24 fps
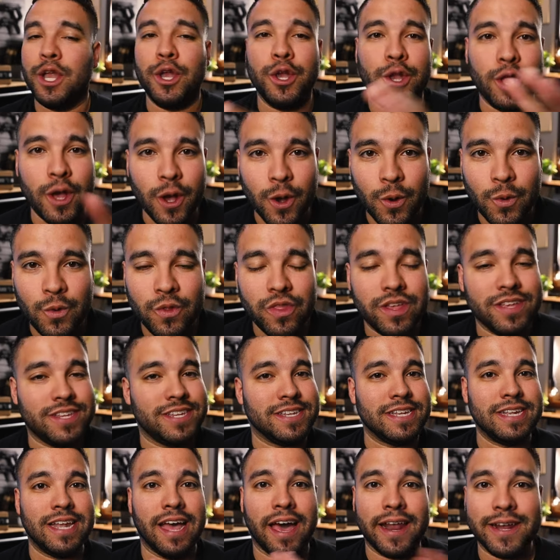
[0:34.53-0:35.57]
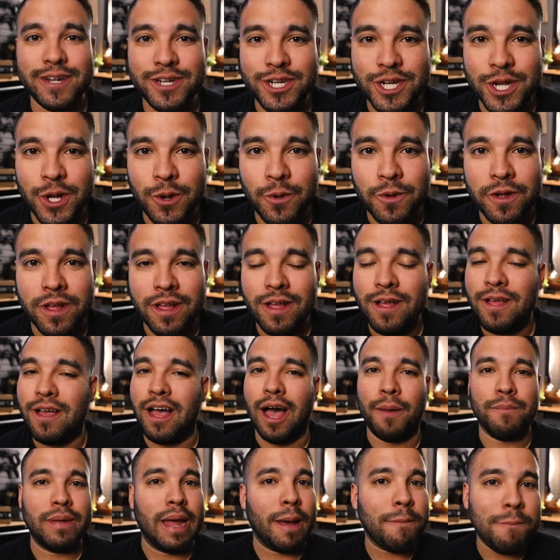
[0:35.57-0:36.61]
No, this is not a joke.
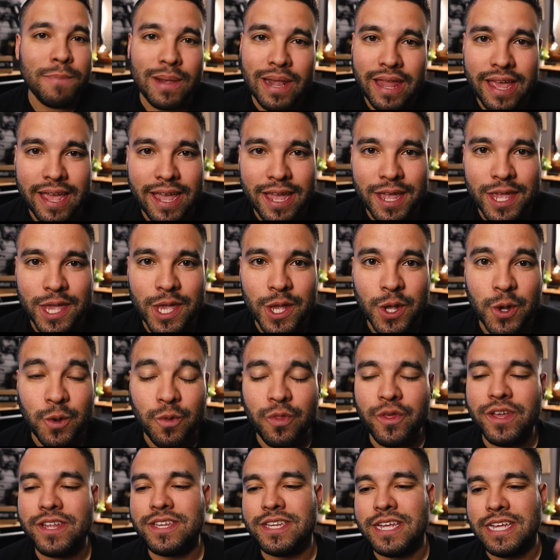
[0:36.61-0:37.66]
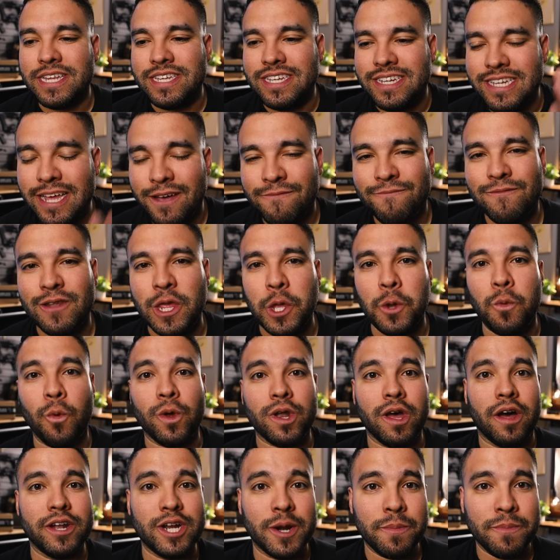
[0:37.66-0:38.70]
I'm not playing you, this is definitely
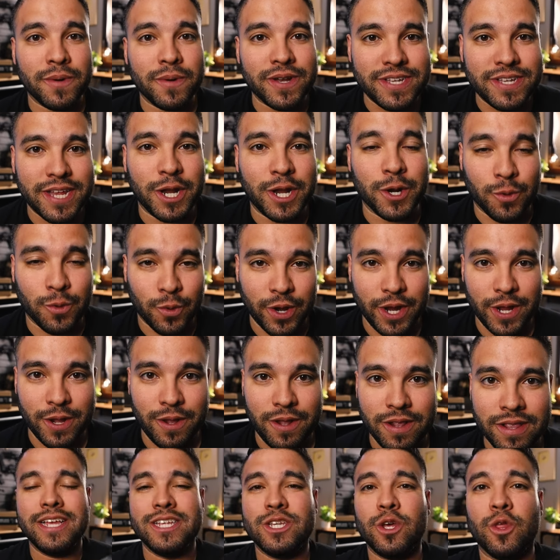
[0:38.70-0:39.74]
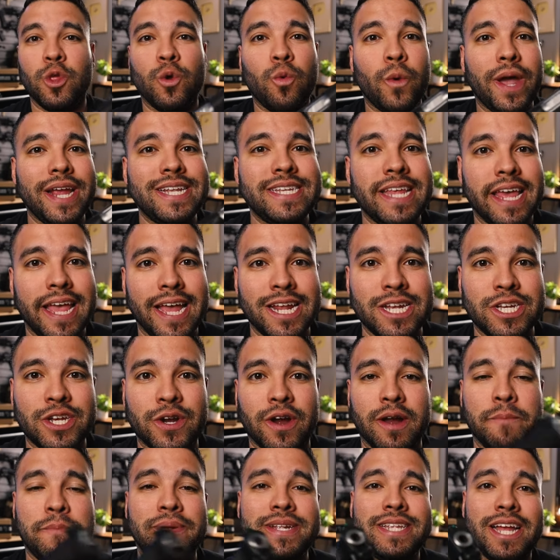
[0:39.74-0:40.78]
100% real. So the way to
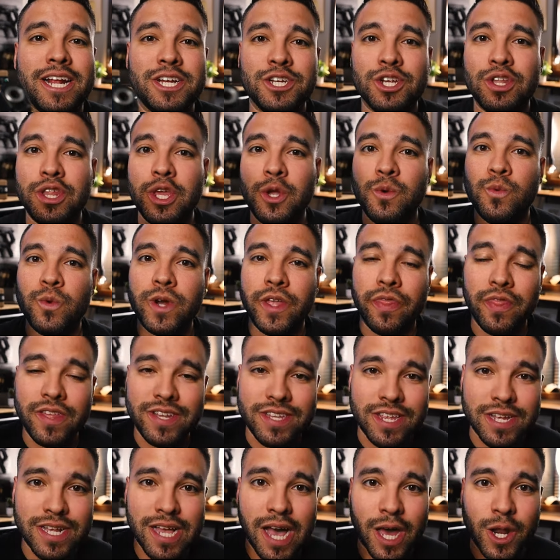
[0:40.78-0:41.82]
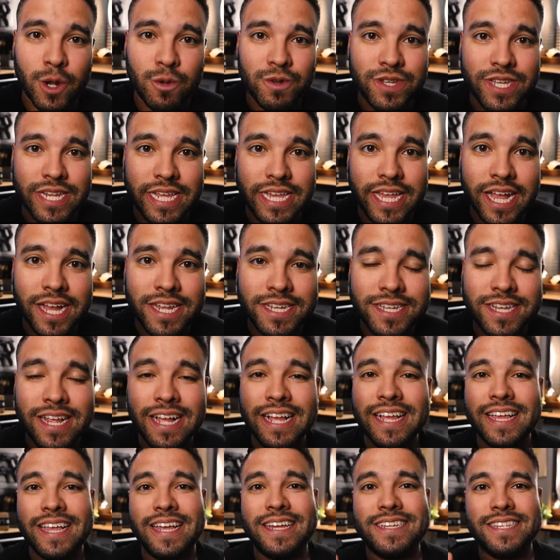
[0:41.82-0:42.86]
enter and potentially win the Staccato CS
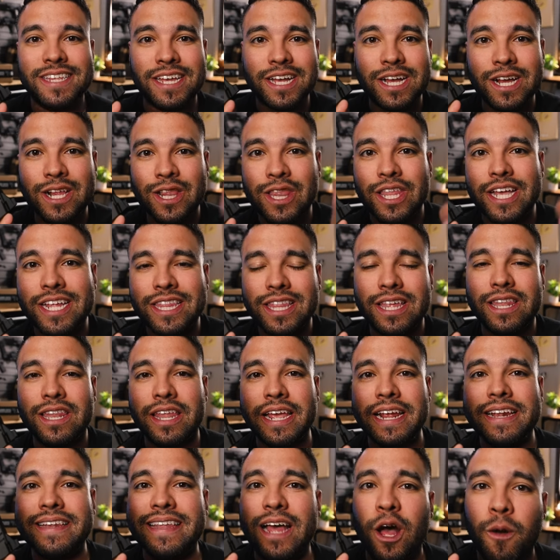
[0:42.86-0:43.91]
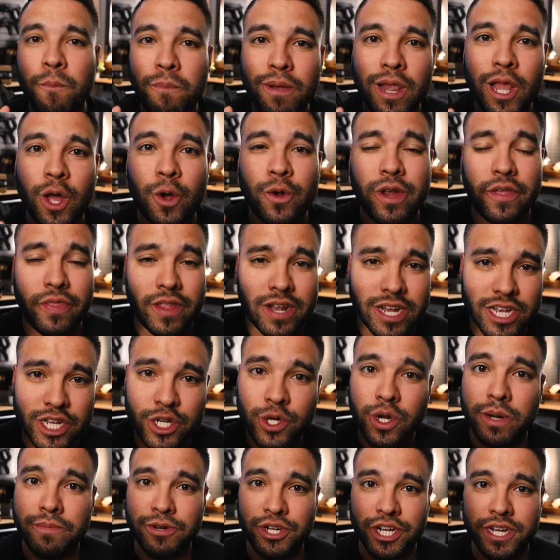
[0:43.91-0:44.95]
is to click the link down below in the
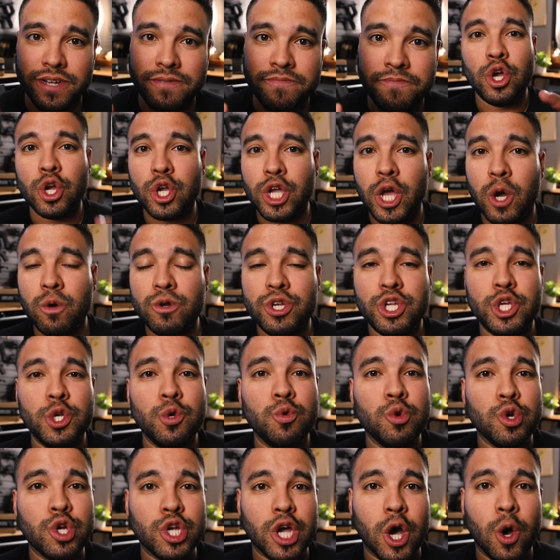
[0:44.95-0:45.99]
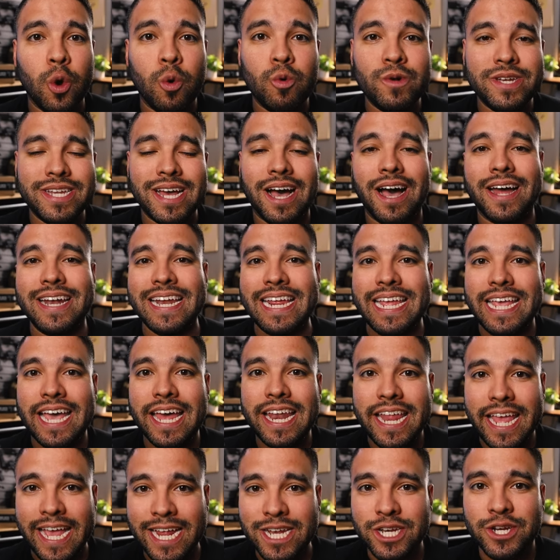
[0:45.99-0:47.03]
description. Go to
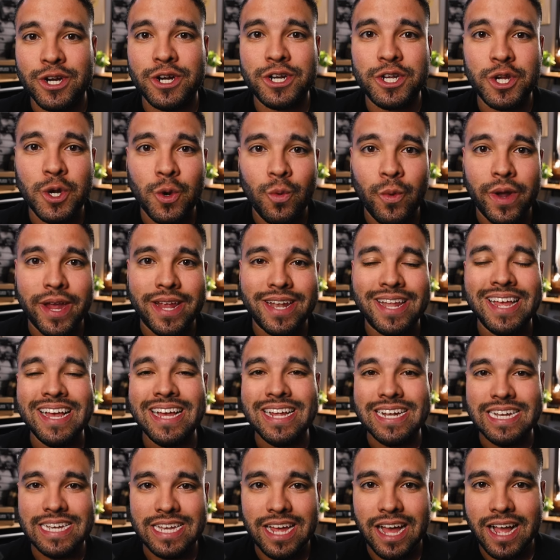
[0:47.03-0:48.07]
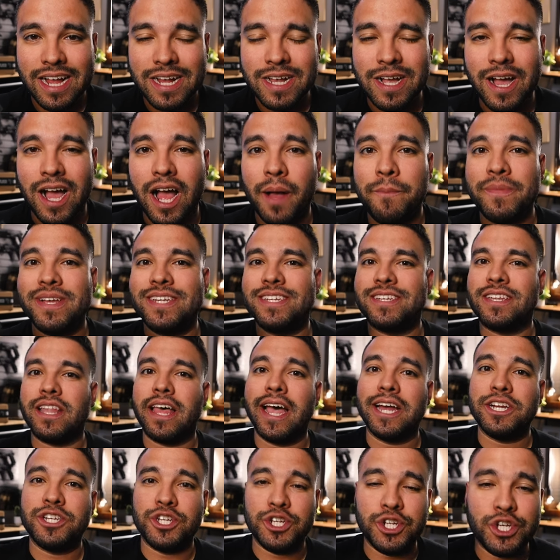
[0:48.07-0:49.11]
go.getentertowin.com
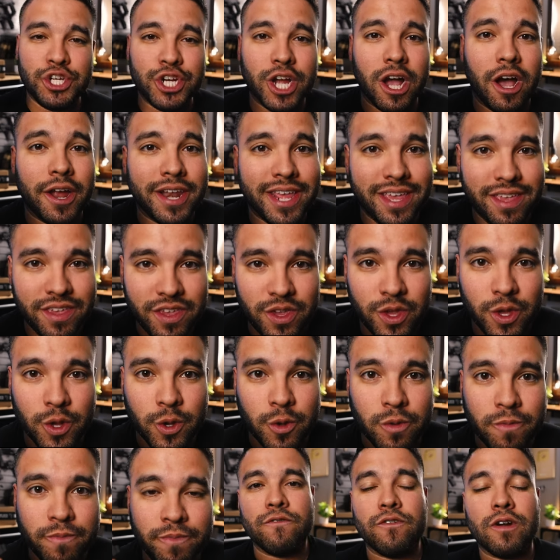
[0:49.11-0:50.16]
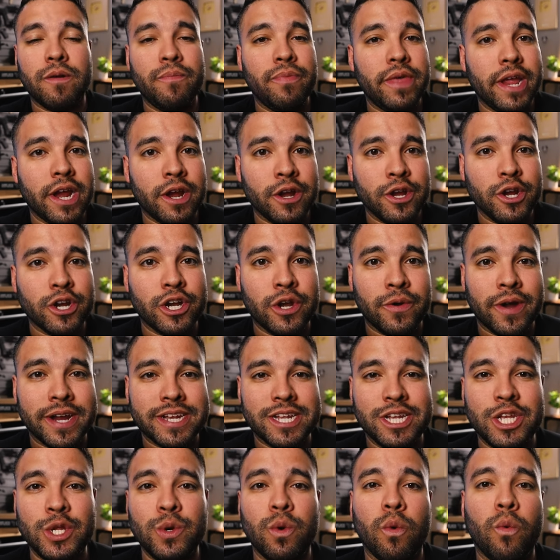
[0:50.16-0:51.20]
slash johnnyq. From there, you're
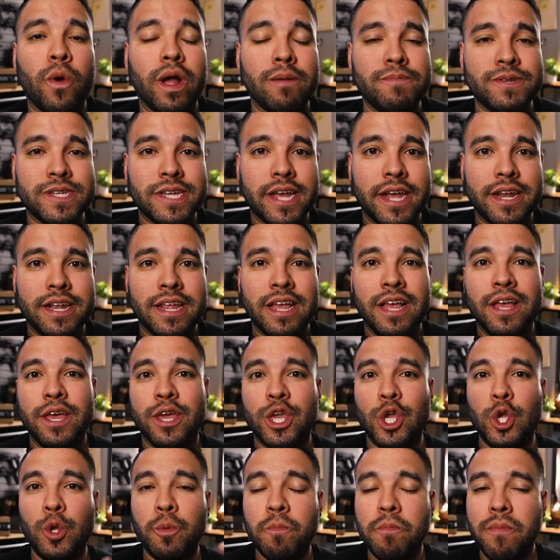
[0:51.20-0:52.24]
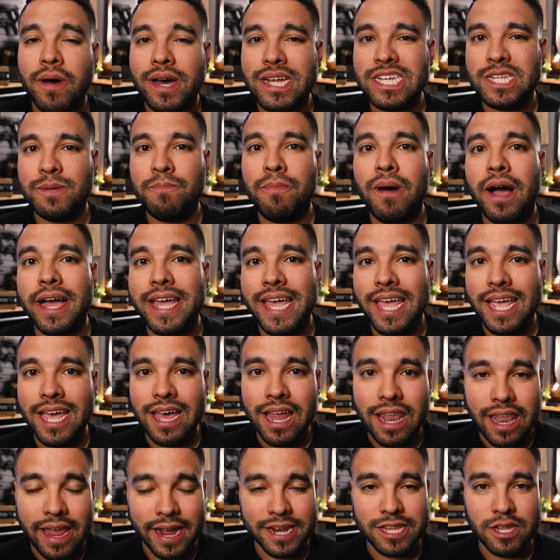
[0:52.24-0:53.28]
directed to a website. You must buy a
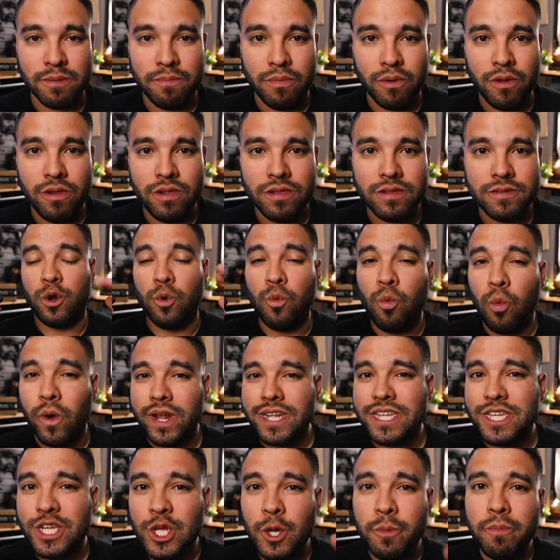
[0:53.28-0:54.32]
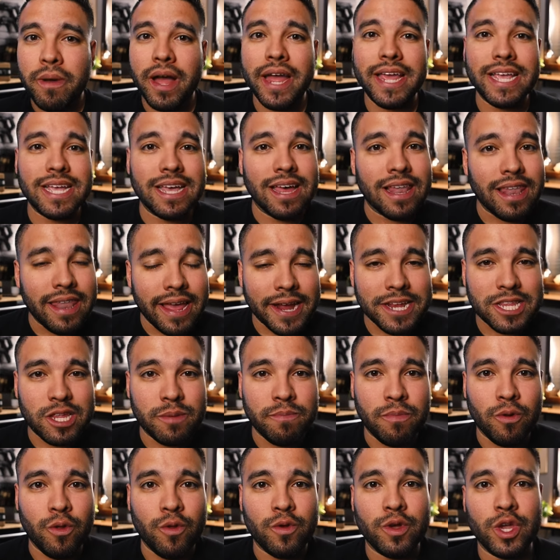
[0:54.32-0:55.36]
collectible. Then once you buy a
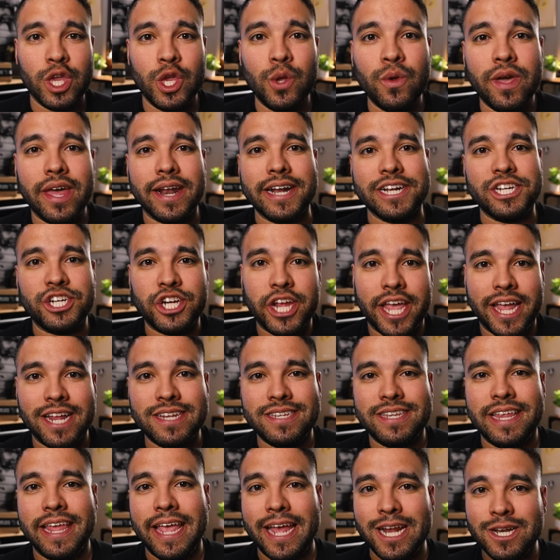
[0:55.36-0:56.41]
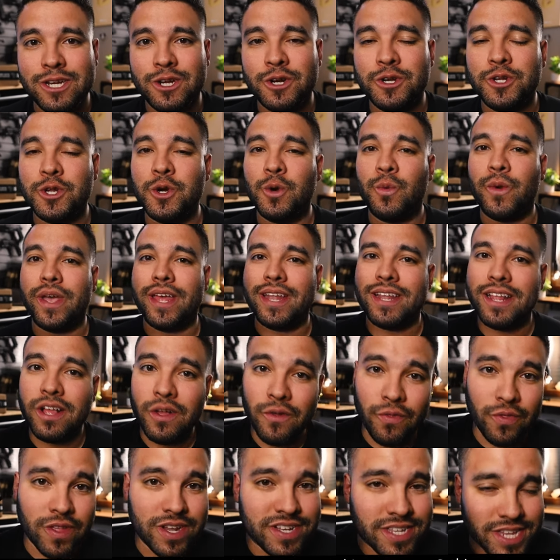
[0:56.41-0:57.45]
collectible, you get a chance to enter to win
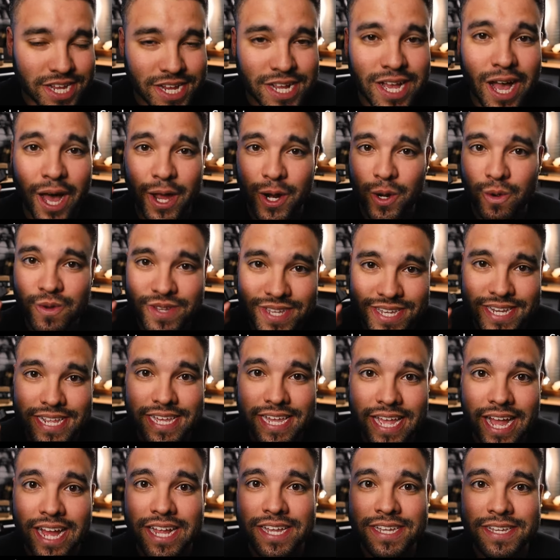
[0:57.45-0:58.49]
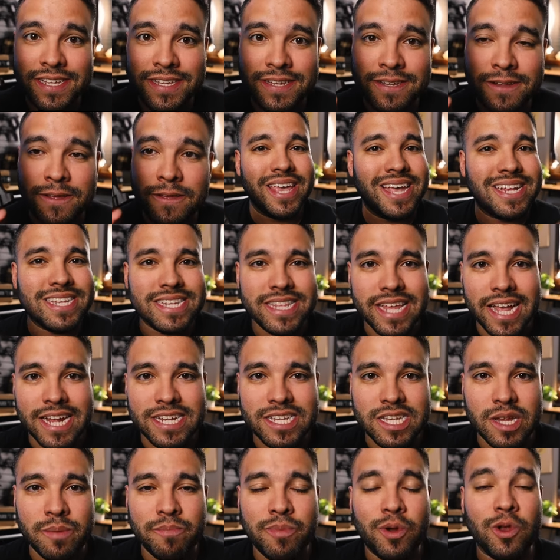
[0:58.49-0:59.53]
the Staccato CS. It's that
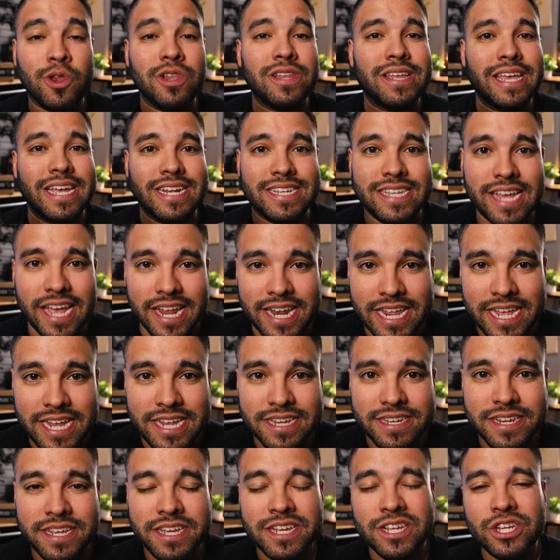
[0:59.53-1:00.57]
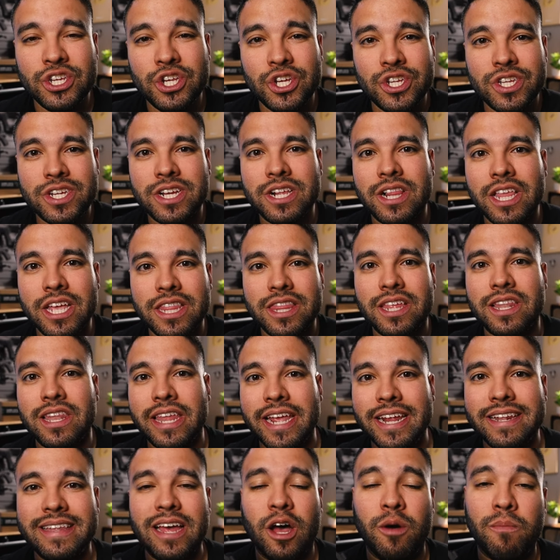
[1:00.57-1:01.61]
simple, it's that easy, just click the
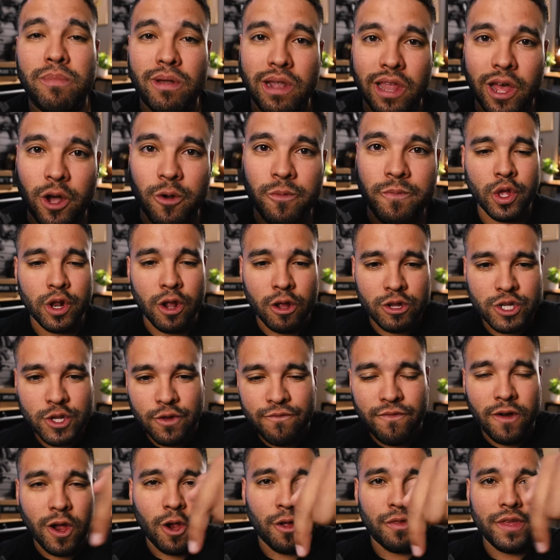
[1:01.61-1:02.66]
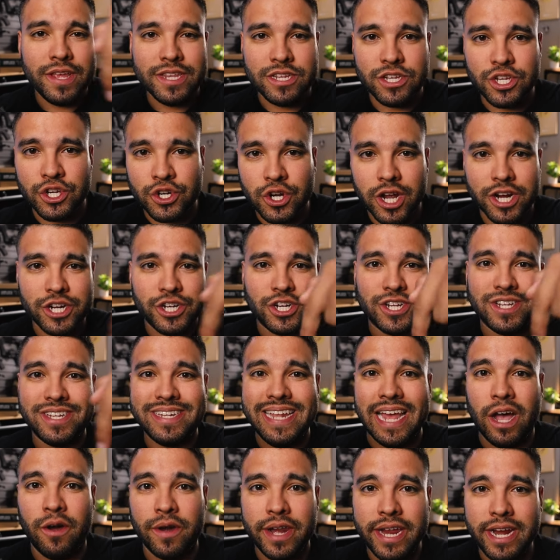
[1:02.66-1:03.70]
link down below. You can also follow these instructions
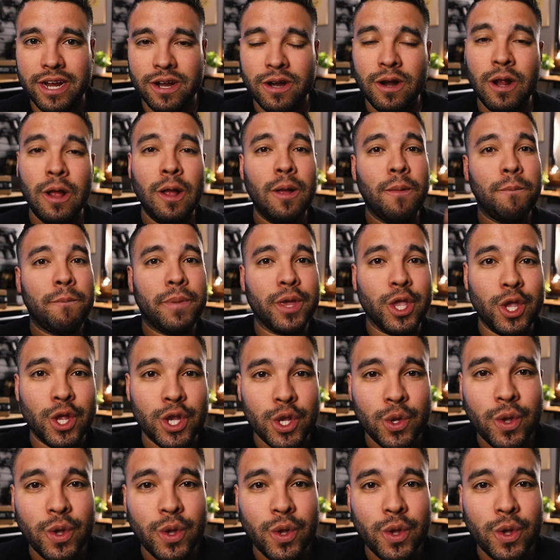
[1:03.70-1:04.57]
down here, but you